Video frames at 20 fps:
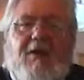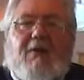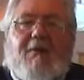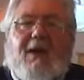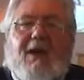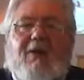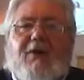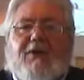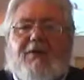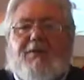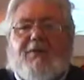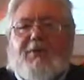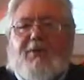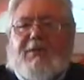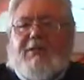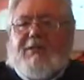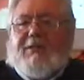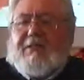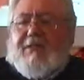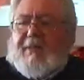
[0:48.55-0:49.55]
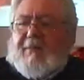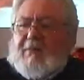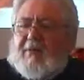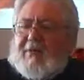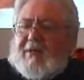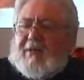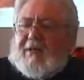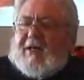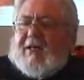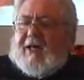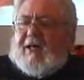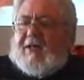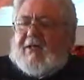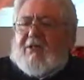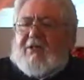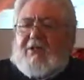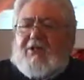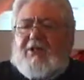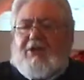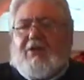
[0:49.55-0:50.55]
Myers-Briggs temperament
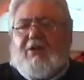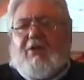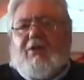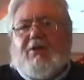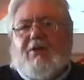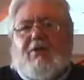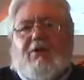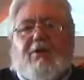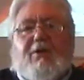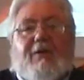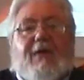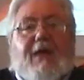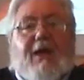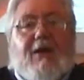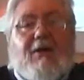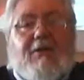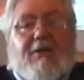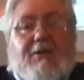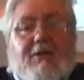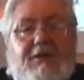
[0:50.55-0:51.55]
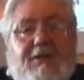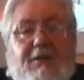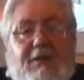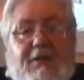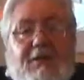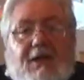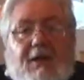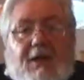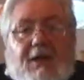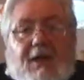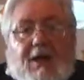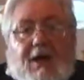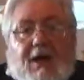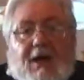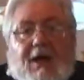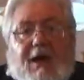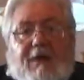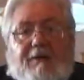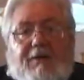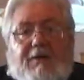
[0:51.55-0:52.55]
analysis, you could go to a counseling
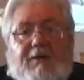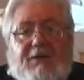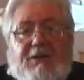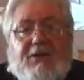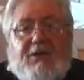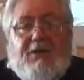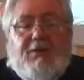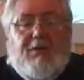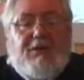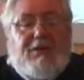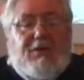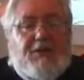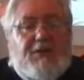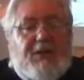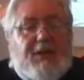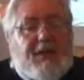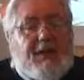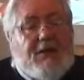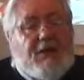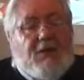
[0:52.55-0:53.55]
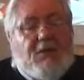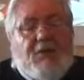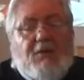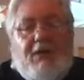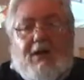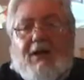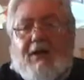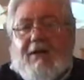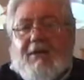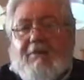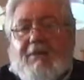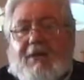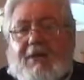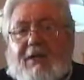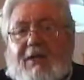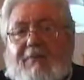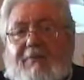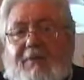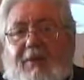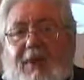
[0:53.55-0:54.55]
office and you can spend a whole lot of
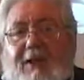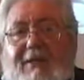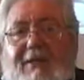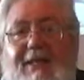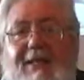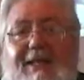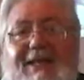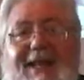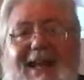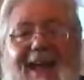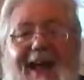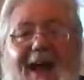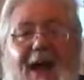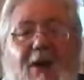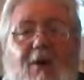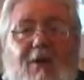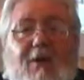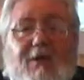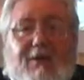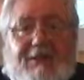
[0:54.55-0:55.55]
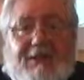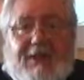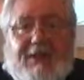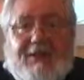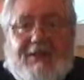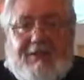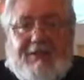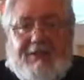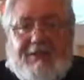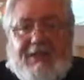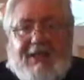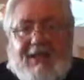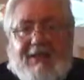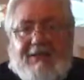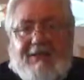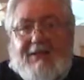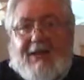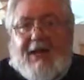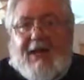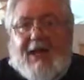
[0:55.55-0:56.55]
money and take an hour to take this
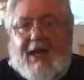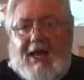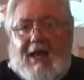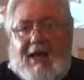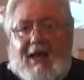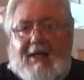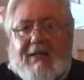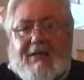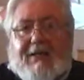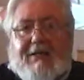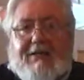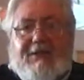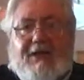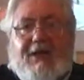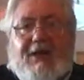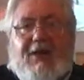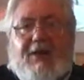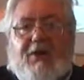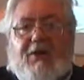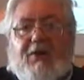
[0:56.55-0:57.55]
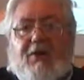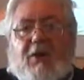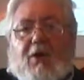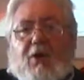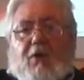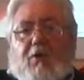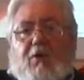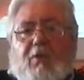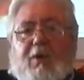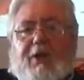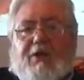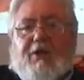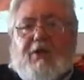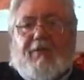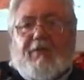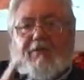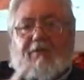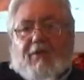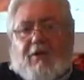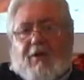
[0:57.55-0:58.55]
test, and it'll tell you whether
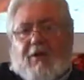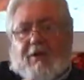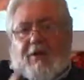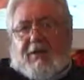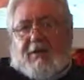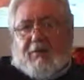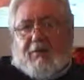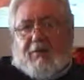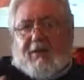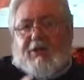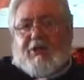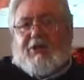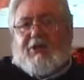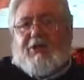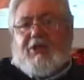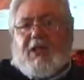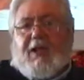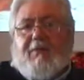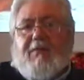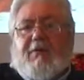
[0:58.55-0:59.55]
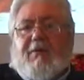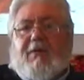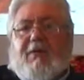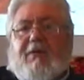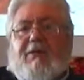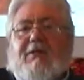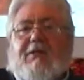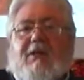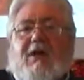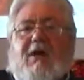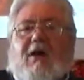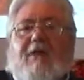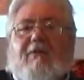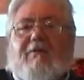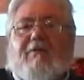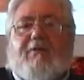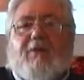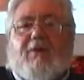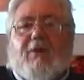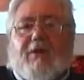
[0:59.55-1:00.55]
you fall into which temperaments
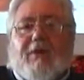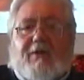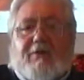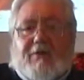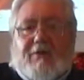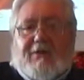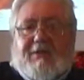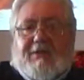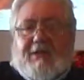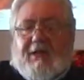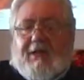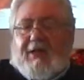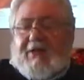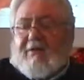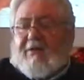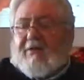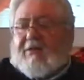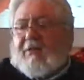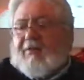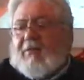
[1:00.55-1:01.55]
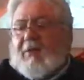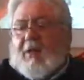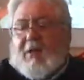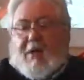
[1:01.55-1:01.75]
on 4 different scales.